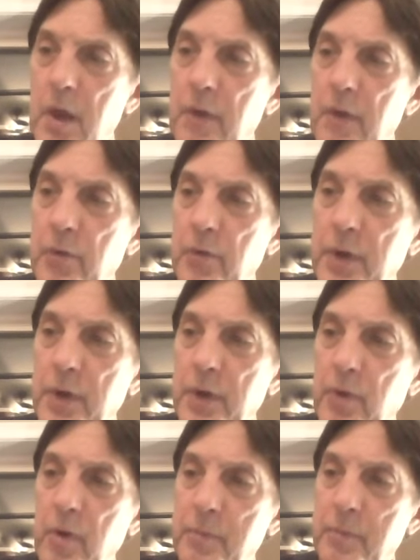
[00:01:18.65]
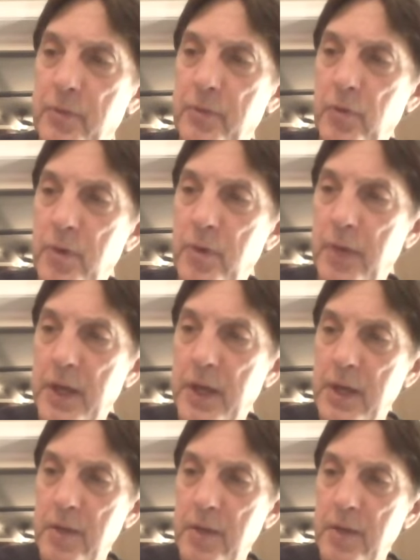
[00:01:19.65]
For he grew up before him like a
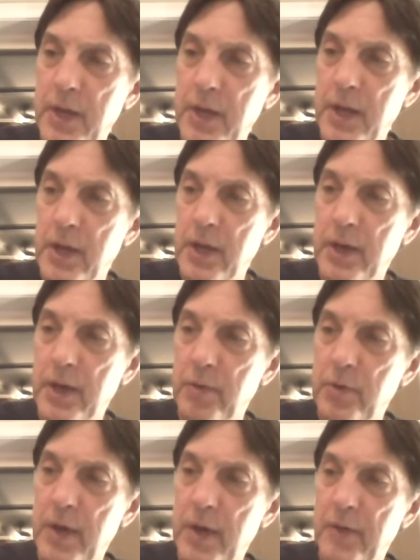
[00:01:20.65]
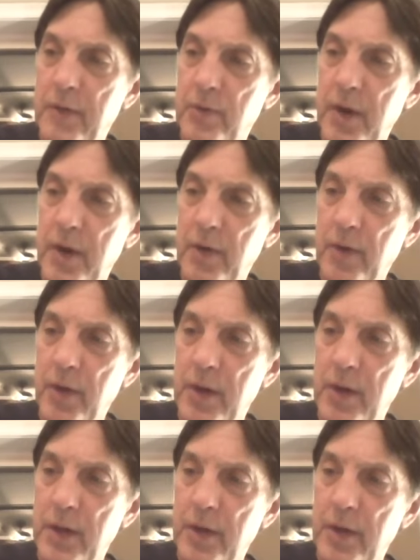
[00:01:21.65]
young plant, and like a root out of dry ground.
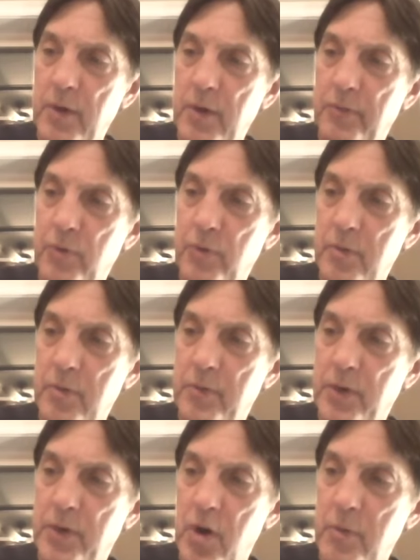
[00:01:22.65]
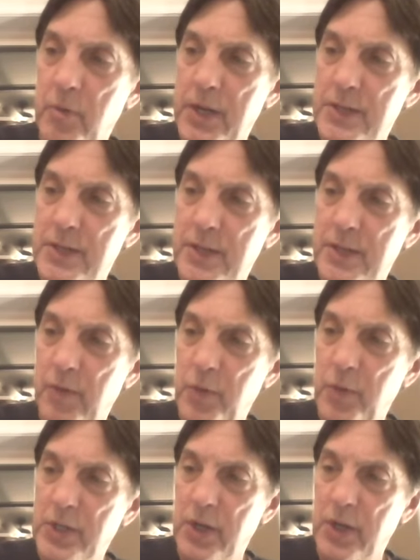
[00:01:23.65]
He had no form of comeliness that we
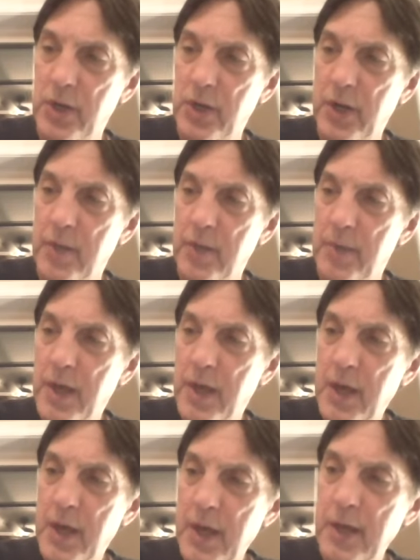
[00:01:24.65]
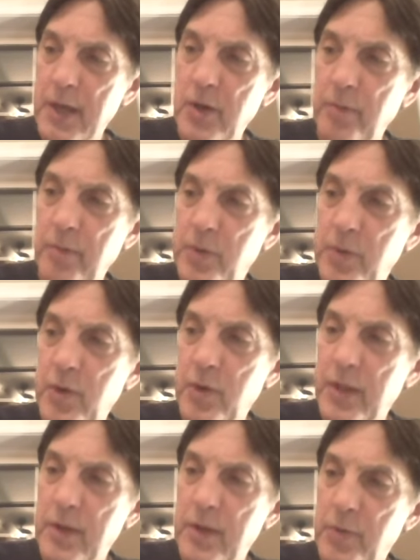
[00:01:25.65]
should look at him, and no beauty
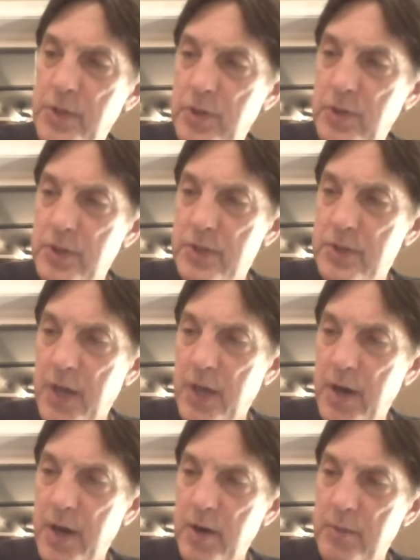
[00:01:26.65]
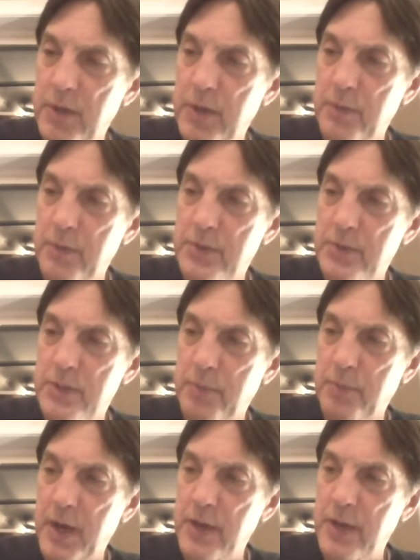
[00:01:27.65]
that we should desire him. He was
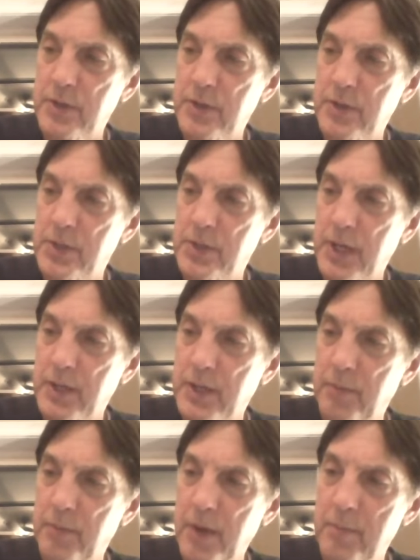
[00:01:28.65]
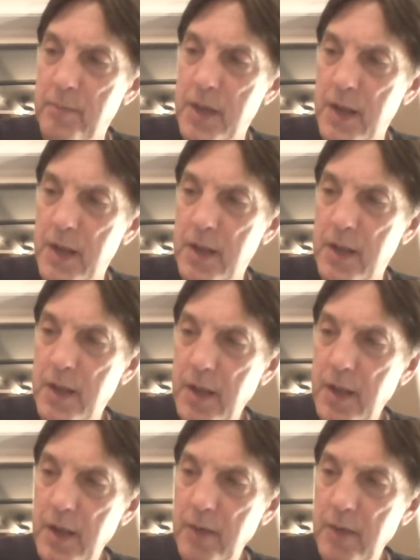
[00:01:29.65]
despised and rejected by men,
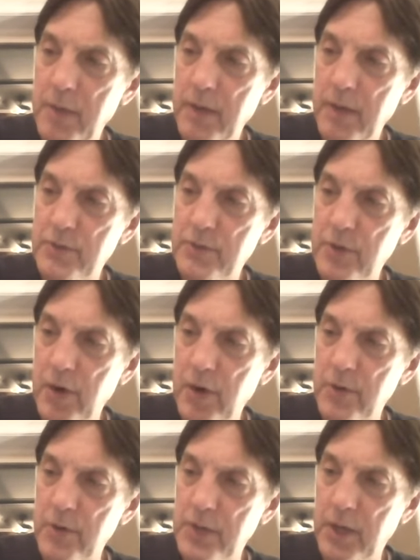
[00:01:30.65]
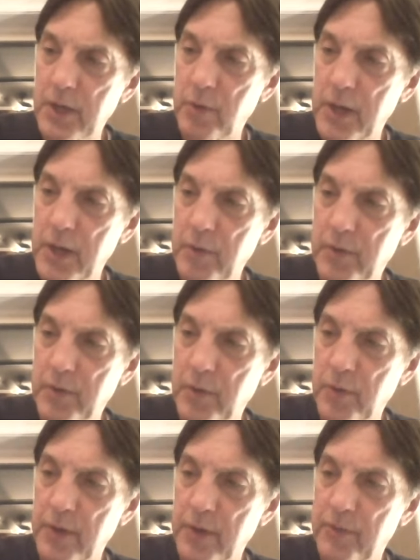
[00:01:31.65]
a man of sorrows and acquainted with
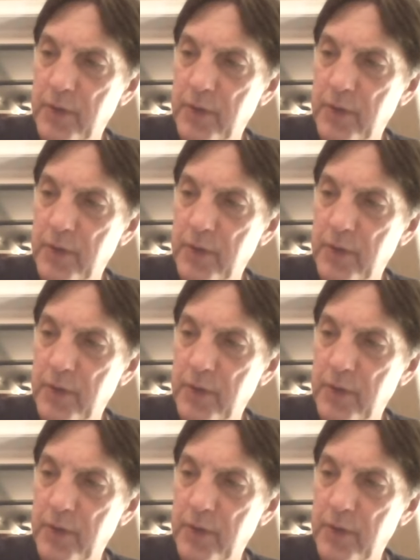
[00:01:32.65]
grief,